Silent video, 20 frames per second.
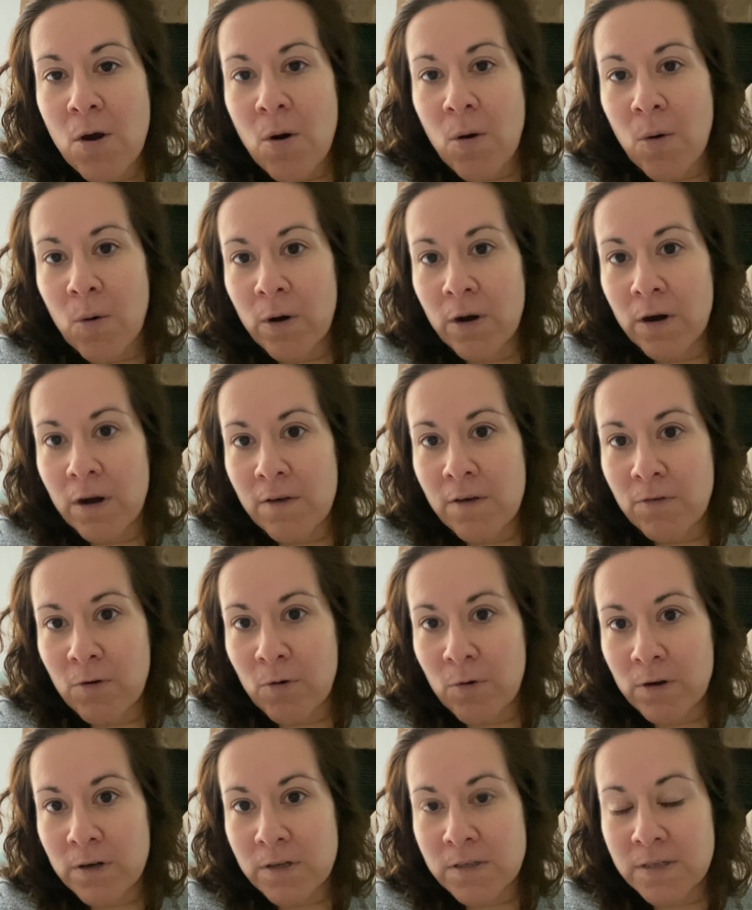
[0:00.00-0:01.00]
Or of
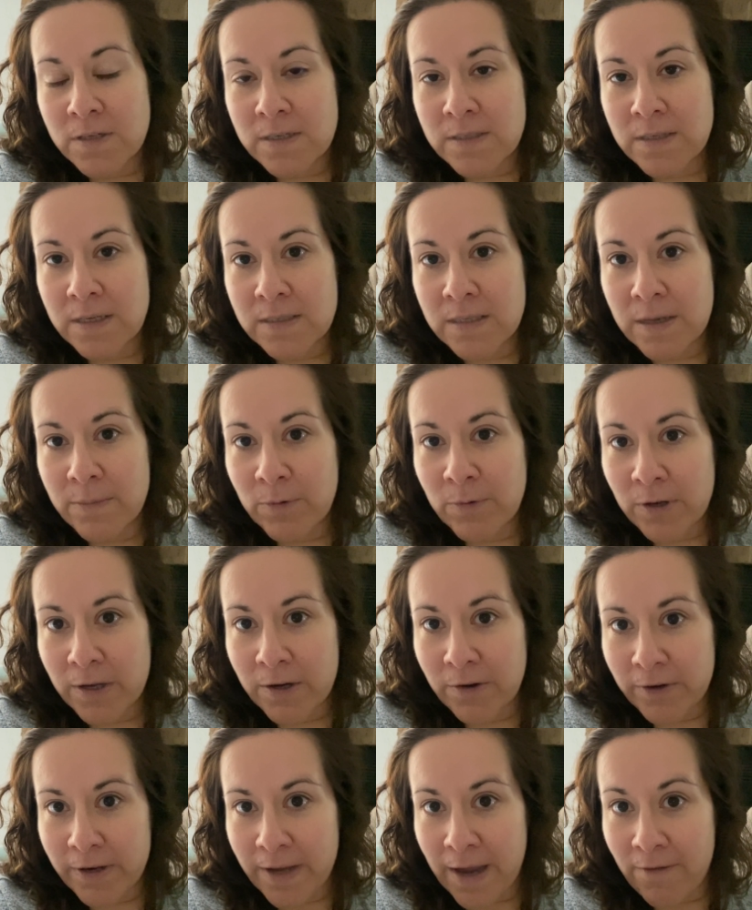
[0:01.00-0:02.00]
course, since I'm only
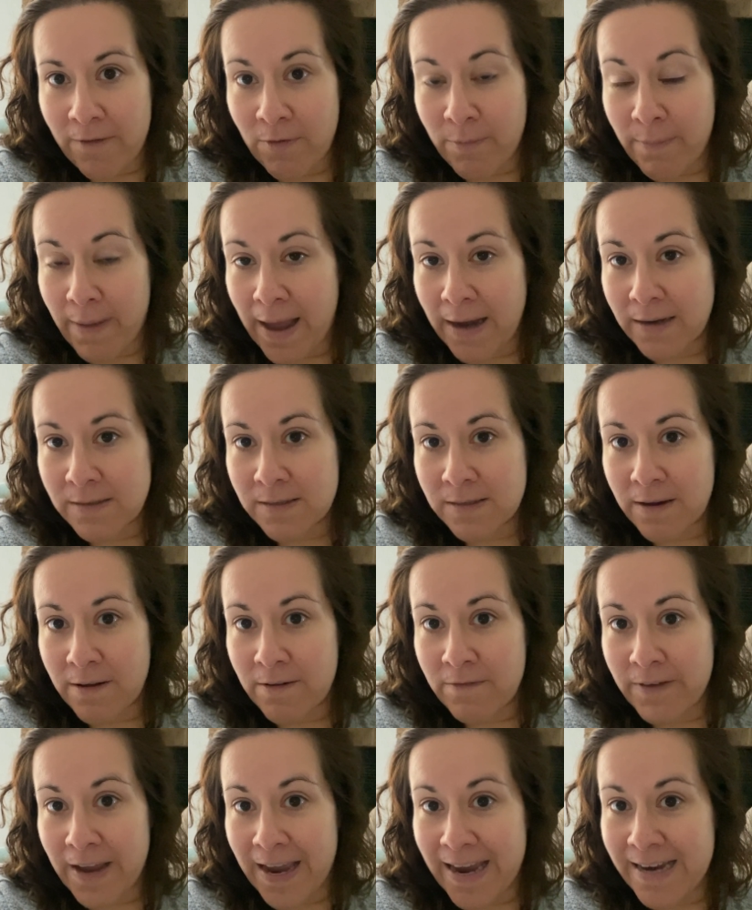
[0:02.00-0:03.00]
going to have a max
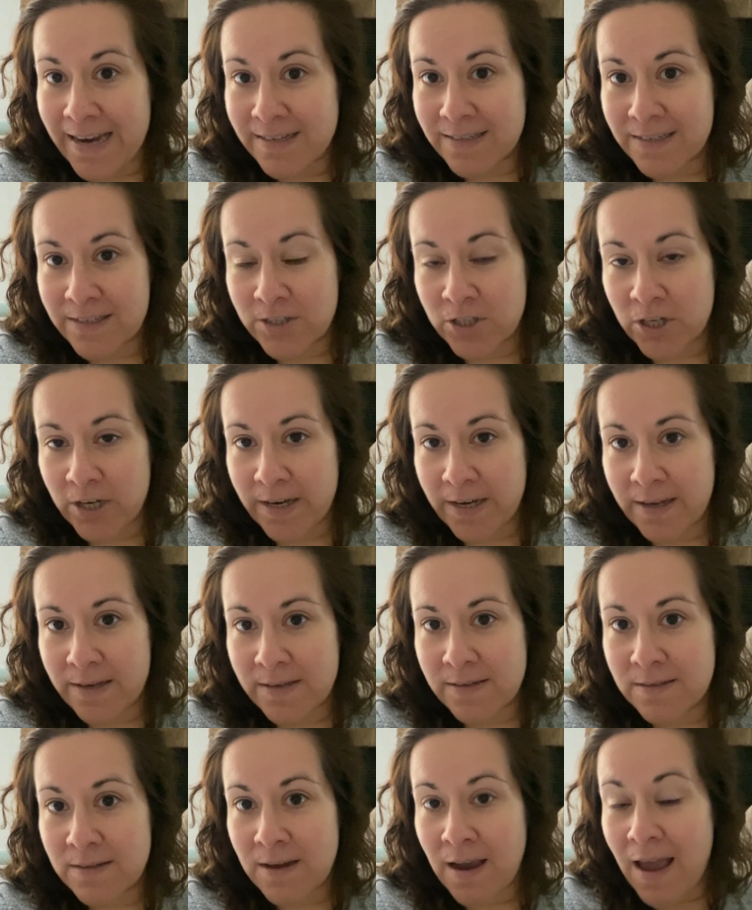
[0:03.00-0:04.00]
of 8
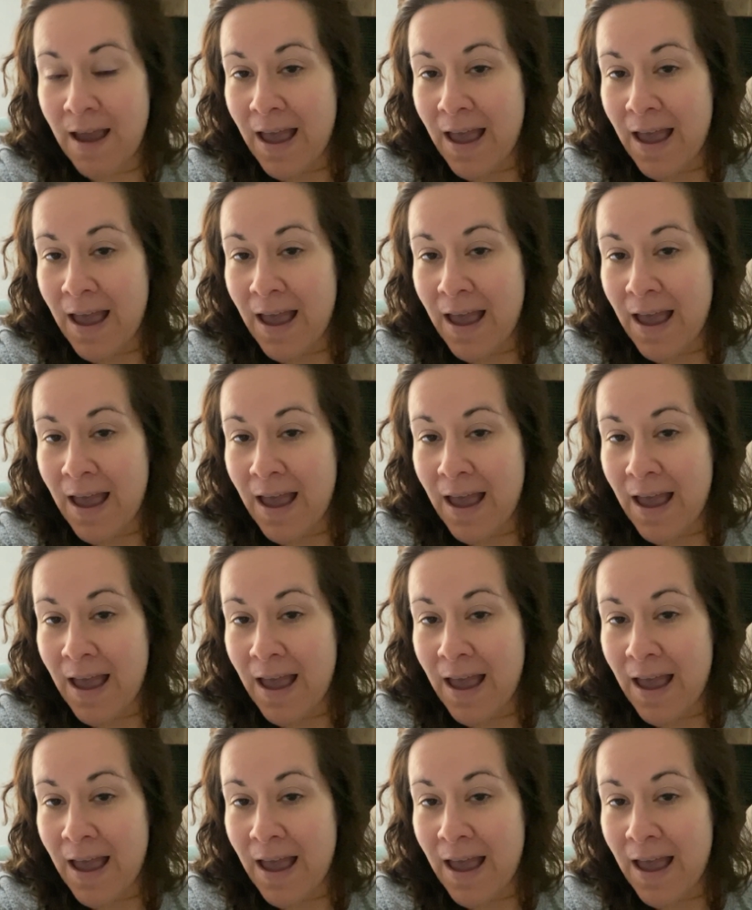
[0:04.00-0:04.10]
chickens,